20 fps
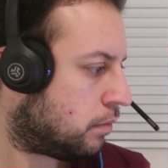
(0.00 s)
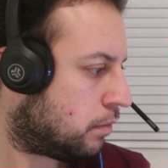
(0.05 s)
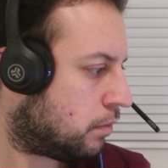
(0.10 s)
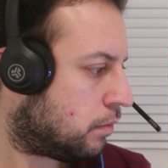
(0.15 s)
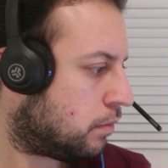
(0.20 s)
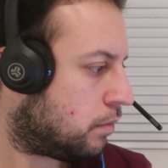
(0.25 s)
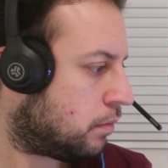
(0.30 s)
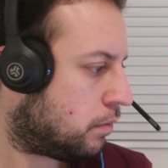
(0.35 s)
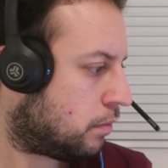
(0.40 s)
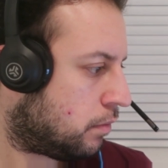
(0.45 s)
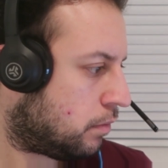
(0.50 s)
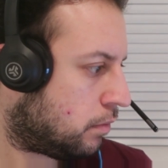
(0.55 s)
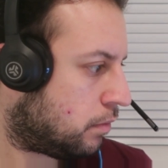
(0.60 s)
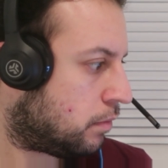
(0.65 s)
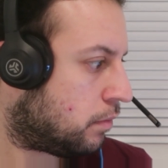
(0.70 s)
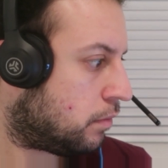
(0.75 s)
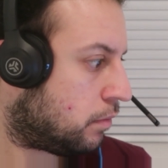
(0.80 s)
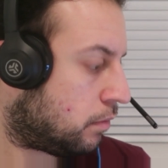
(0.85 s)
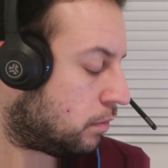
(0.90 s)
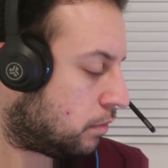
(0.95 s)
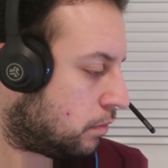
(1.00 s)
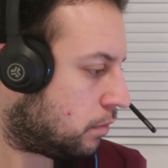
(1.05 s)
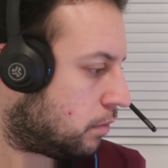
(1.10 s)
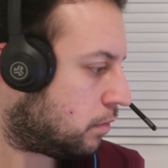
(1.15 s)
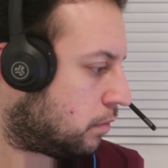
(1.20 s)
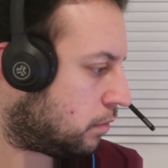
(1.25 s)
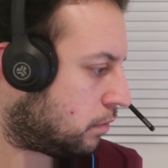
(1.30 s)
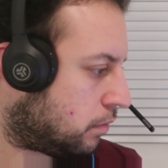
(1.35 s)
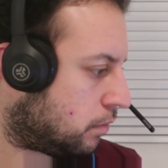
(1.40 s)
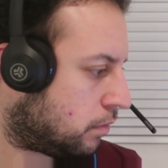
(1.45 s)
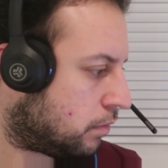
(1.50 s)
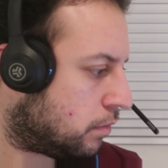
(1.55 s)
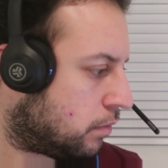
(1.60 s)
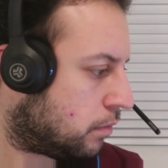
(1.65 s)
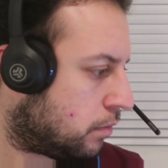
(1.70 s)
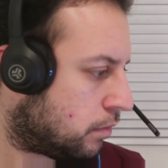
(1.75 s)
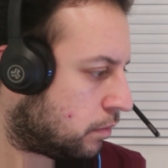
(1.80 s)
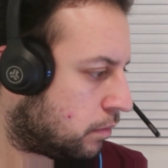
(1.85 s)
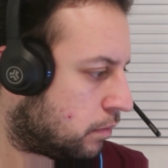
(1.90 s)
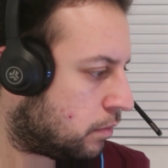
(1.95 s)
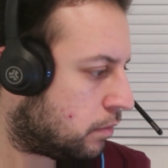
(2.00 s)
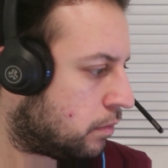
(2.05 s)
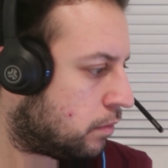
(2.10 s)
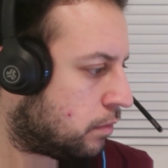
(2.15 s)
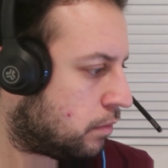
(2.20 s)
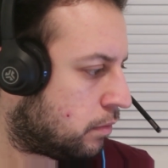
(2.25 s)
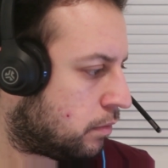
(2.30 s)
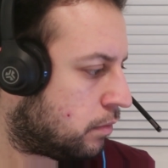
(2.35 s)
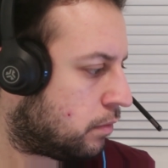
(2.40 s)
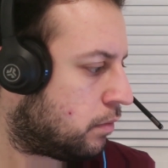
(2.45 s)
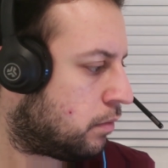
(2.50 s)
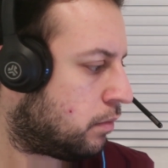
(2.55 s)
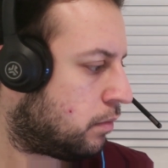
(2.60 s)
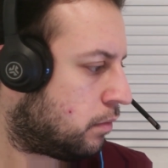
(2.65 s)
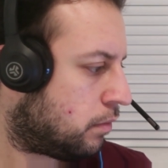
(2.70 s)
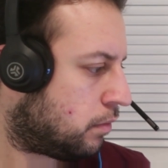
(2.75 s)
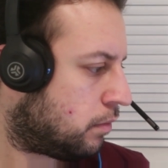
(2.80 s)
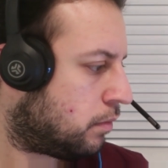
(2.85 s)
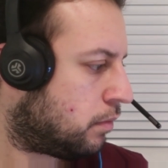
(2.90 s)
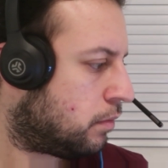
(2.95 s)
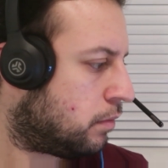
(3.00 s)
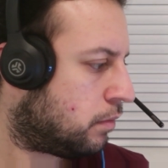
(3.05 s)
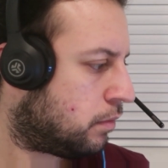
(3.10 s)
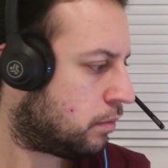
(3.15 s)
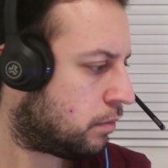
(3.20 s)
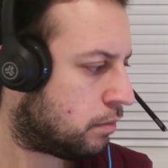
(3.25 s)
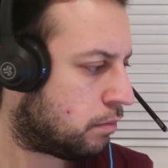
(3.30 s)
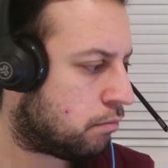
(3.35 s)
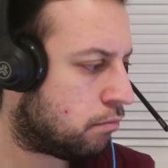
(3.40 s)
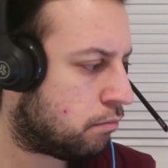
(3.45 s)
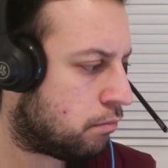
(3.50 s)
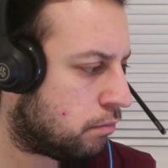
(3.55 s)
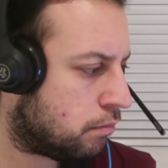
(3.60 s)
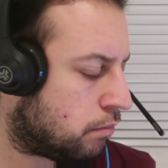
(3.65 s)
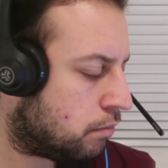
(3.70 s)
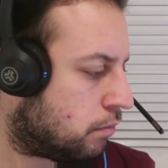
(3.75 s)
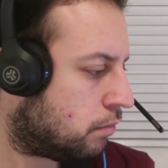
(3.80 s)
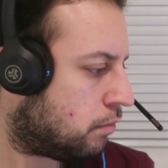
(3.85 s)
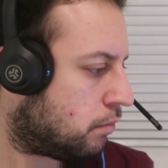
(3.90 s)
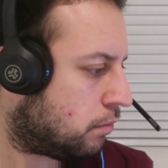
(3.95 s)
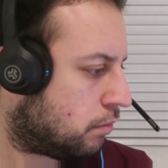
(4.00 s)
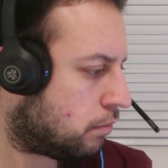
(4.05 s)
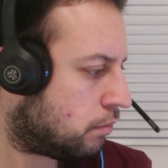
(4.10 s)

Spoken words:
No one is speaking in this clip.